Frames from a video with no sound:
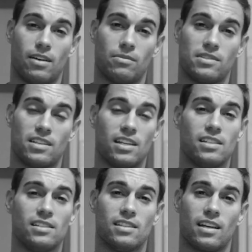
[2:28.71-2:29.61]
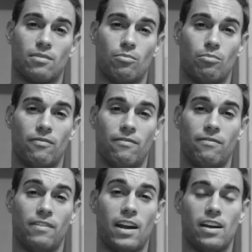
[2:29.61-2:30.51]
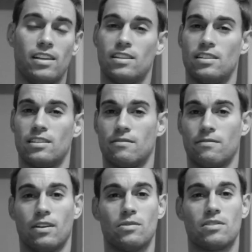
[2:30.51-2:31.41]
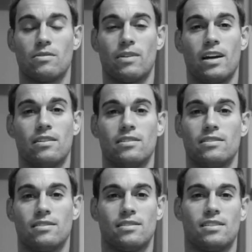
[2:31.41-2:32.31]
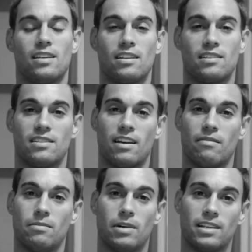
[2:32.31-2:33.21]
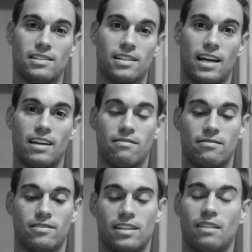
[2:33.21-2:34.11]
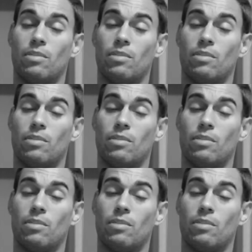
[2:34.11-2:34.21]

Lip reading: Let's say she's like a fairy that just floats around and touches everybody's life in a